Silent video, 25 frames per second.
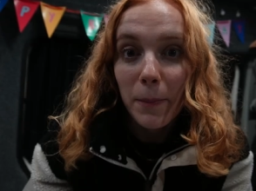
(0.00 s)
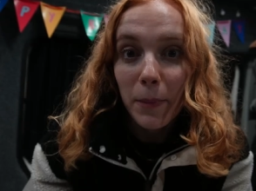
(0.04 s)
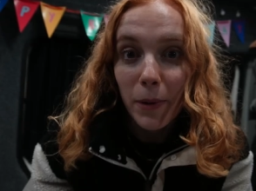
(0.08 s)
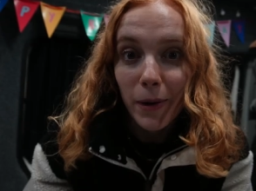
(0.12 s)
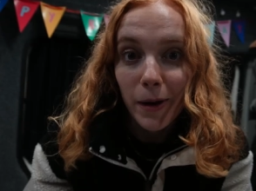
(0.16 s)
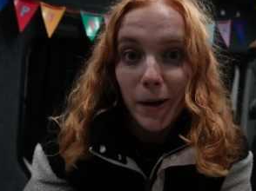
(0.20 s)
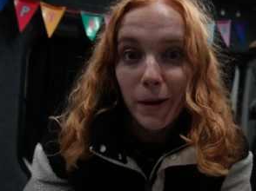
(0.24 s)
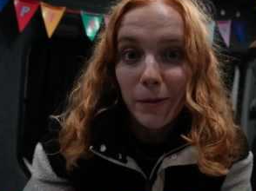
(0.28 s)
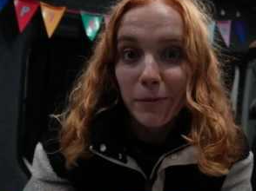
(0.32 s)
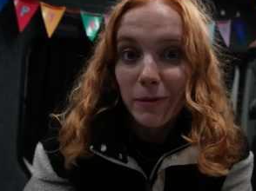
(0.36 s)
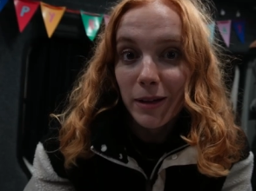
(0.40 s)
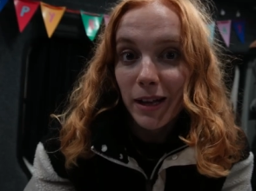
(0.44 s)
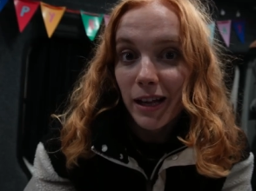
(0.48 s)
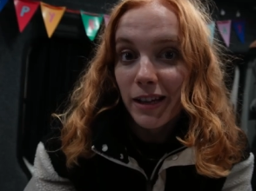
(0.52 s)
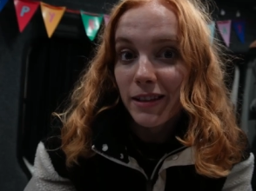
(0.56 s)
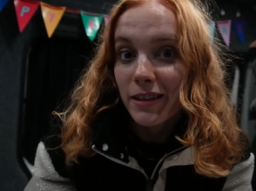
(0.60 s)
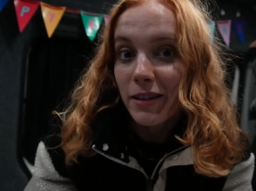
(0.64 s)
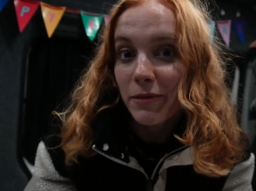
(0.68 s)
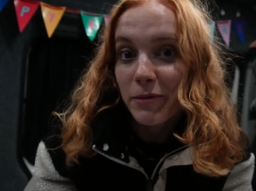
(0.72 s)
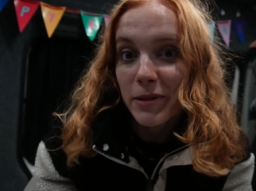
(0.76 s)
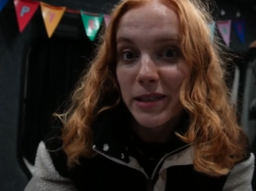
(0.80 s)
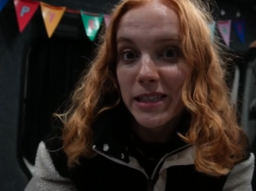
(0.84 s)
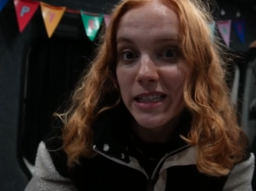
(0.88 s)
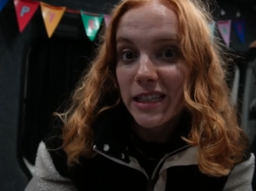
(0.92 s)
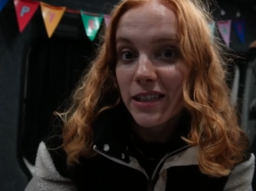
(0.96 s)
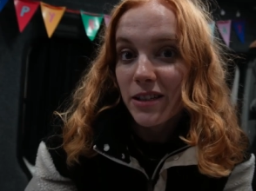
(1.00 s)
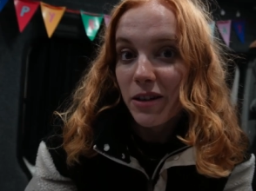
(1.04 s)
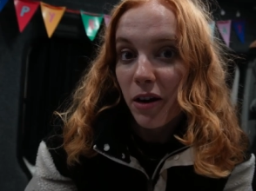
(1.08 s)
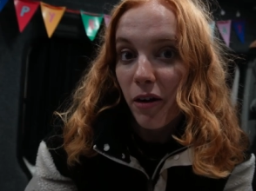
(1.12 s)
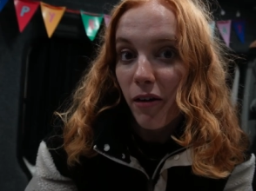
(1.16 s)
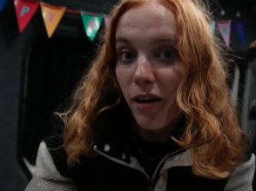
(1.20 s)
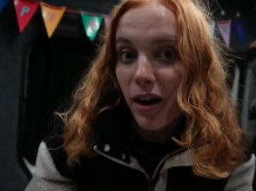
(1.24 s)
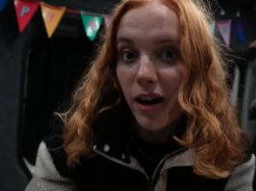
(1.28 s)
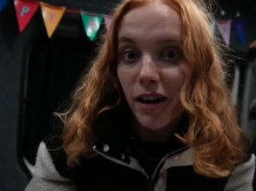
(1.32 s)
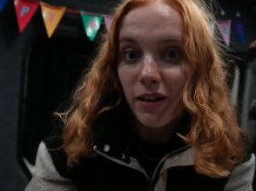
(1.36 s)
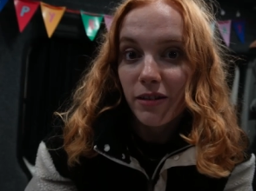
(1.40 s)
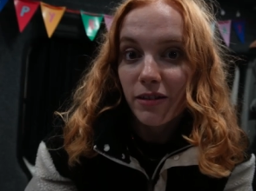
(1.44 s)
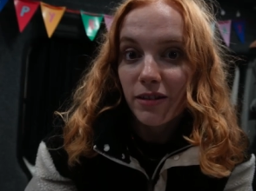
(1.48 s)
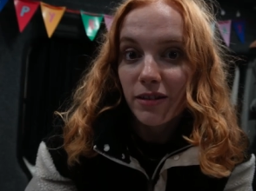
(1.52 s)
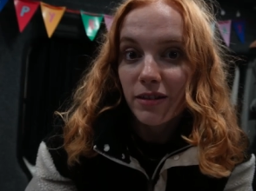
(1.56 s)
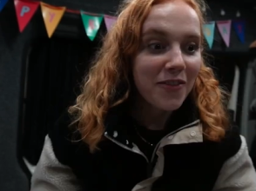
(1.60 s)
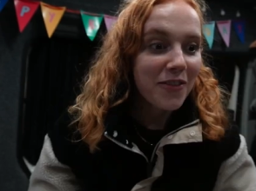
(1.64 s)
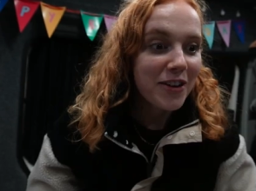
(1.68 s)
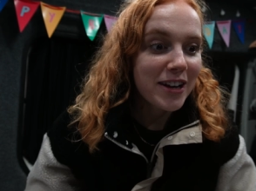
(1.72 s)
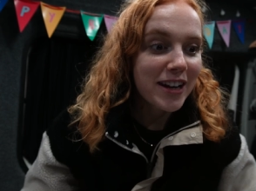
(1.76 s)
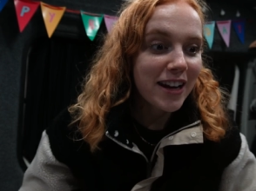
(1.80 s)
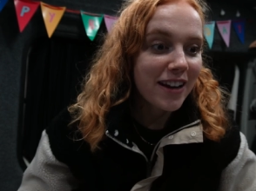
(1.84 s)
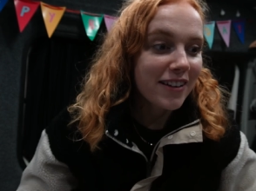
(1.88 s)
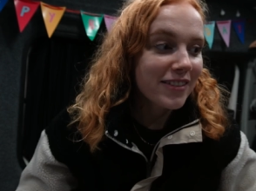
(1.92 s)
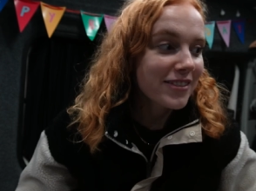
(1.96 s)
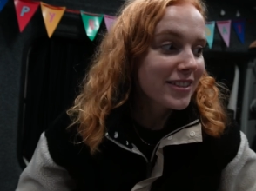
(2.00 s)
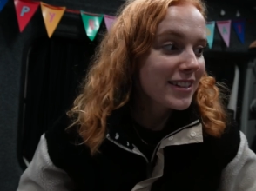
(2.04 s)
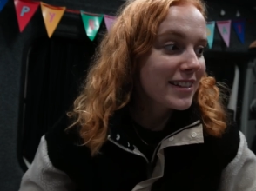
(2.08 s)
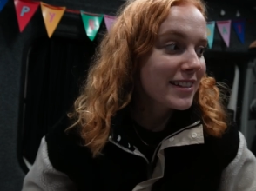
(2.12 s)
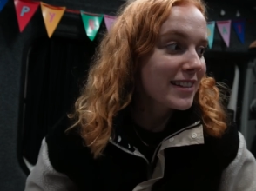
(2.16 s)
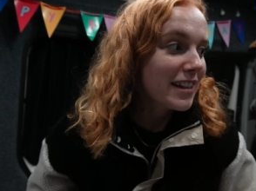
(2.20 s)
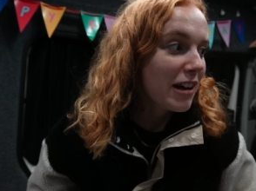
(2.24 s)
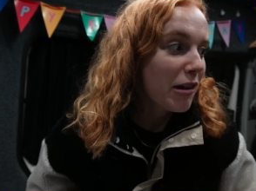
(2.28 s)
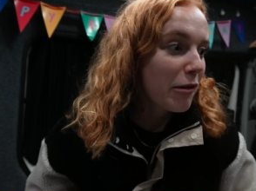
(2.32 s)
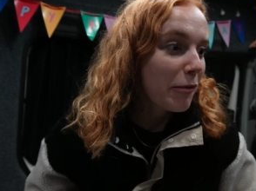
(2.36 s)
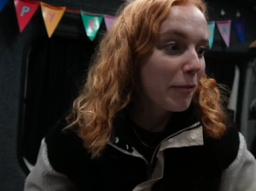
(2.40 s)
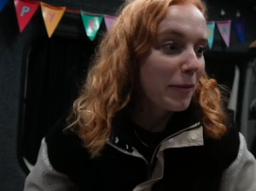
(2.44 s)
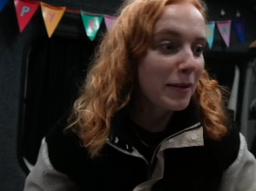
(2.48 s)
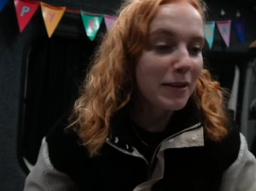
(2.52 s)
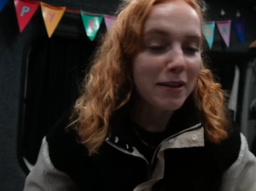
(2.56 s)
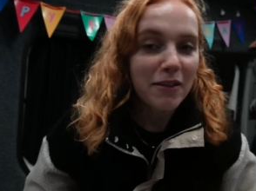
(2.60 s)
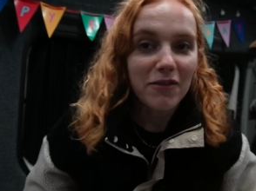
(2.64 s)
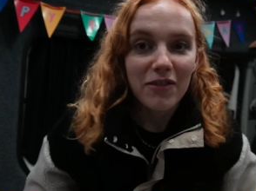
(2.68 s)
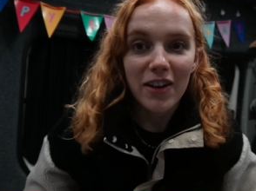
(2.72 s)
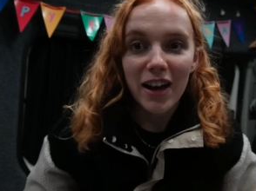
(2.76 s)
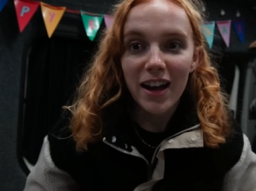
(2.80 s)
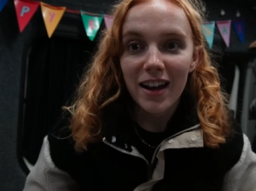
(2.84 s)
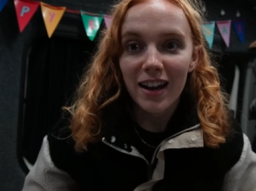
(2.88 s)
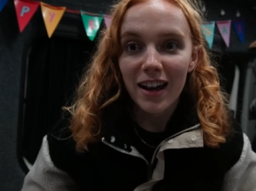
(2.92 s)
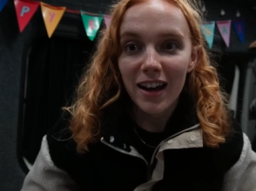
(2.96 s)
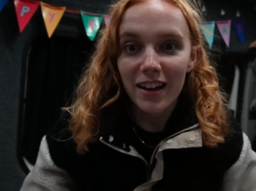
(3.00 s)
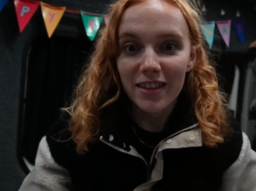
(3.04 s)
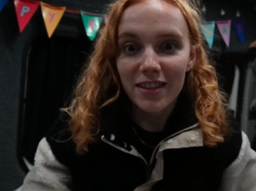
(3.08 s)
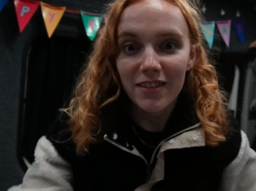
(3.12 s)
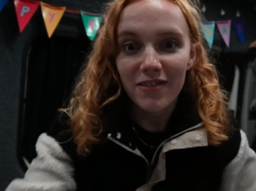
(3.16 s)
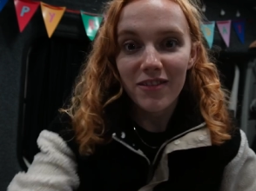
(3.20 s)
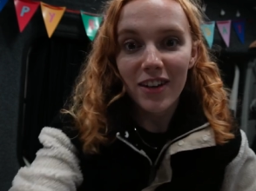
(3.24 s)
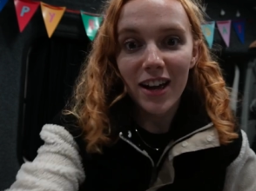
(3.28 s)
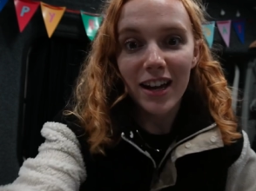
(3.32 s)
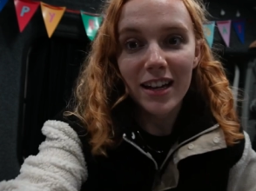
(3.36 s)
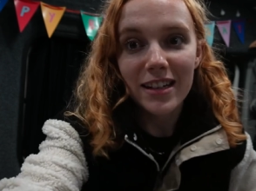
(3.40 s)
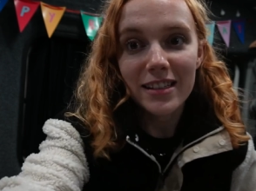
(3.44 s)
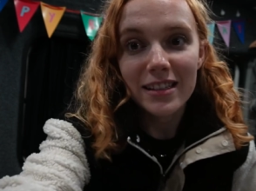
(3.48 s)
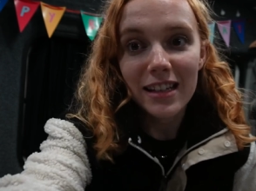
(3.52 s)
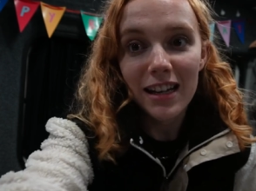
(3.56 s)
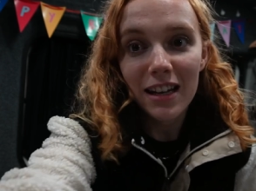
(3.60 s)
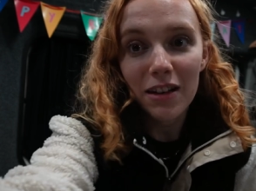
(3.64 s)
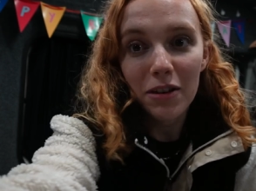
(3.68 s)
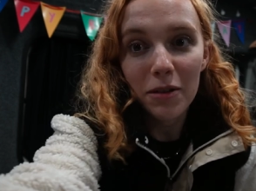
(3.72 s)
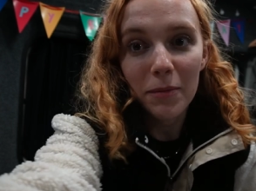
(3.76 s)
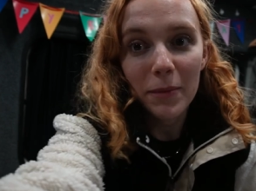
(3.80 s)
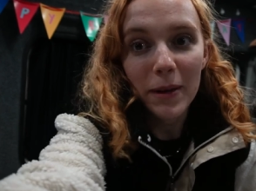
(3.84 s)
but I'm glad that we did go out. We're now just set up in the van. Like the van is a little